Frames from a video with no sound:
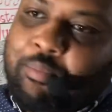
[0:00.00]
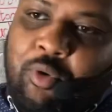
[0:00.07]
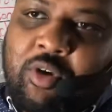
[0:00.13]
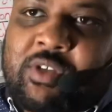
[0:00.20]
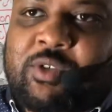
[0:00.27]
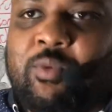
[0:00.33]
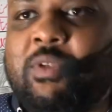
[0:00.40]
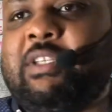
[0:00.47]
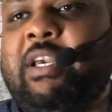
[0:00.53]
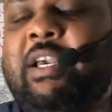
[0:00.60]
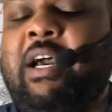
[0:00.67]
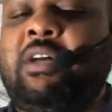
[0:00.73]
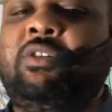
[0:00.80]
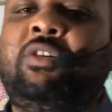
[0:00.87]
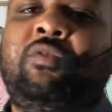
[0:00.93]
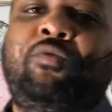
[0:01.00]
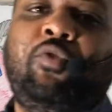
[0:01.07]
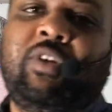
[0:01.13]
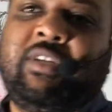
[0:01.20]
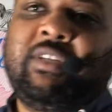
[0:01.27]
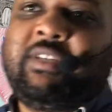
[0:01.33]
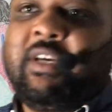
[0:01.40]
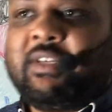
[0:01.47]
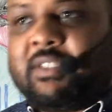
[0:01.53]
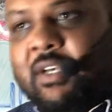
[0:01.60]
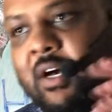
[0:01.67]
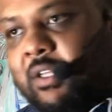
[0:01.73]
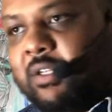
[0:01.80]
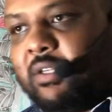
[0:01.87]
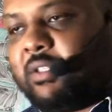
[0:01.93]
books will say 146,
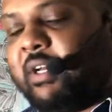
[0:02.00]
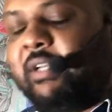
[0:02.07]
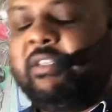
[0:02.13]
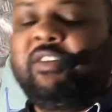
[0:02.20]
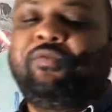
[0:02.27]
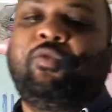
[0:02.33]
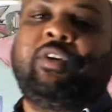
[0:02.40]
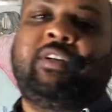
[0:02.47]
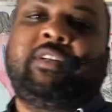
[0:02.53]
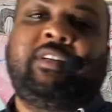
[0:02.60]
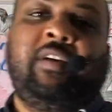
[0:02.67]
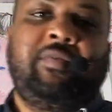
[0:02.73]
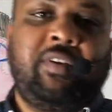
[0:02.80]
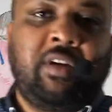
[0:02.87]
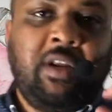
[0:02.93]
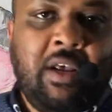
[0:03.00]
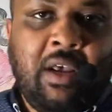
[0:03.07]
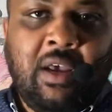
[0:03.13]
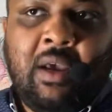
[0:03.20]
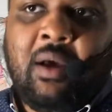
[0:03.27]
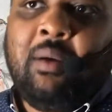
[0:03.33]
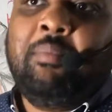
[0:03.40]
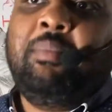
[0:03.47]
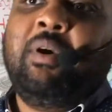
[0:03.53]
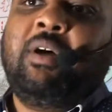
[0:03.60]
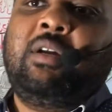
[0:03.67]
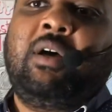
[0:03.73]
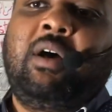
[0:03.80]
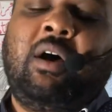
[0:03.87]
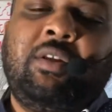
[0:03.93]
others 147,
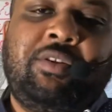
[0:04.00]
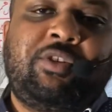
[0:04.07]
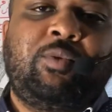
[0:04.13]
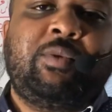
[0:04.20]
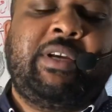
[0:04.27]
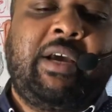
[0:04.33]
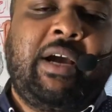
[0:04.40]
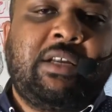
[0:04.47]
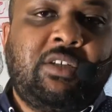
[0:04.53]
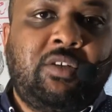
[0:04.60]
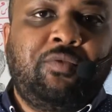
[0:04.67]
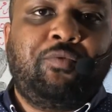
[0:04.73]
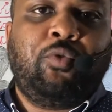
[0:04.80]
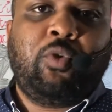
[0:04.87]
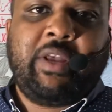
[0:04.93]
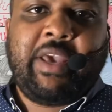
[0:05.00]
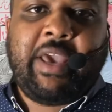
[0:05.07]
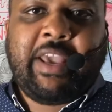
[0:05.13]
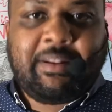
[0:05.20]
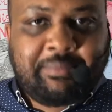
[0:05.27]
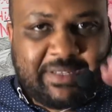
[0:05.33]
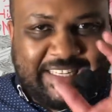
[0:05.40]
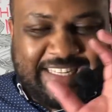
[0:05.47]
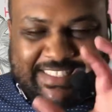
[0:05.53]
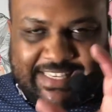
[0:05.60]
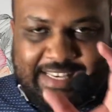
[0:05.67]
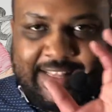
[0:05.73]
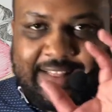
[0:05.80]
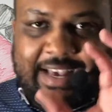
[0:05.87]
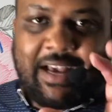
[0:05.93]
but others will say 148, but it's
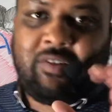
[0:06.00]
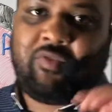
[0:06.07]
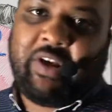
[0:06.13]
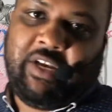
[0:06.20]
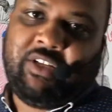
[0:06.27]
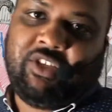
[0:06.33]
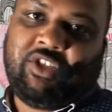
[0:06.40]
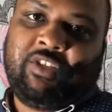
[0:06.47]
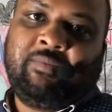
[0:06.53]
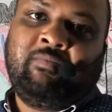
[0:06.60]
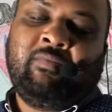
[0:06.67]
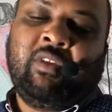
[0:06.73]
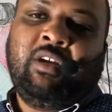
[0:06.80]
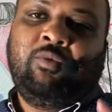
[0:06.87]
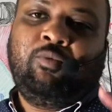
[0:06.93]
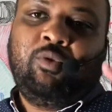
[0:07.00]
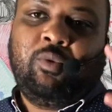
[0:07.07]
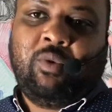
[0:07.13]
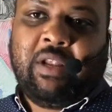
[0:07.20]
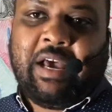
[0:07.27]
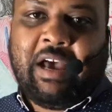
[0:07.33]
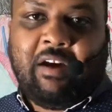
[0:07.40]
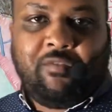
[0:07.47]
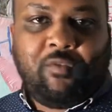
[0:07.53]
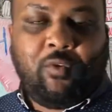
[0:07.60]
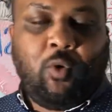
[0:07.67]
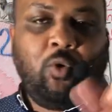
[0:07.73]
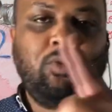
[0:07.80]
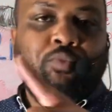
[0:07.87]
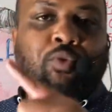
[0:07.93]
in that range. We will have
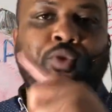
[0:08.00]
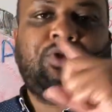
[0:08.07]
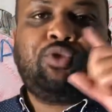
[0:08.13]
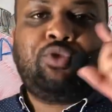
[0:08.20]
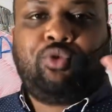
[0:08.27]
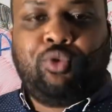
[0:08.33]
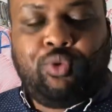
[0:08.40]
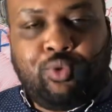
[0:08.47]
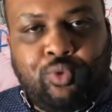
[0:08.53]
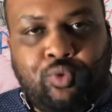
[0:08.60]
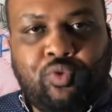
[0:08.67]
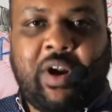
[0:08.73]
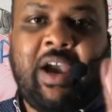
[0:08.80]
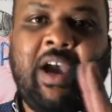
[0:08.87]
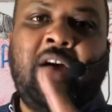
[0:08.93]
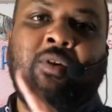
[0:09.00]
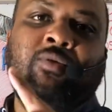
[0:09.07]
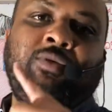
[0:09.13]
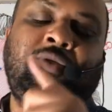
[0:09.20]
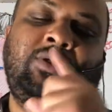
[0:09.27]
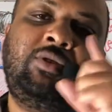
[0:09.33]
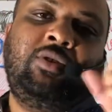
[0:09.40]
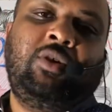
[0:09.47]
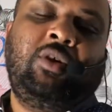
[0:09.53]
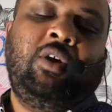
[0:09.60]
almost 2 rounds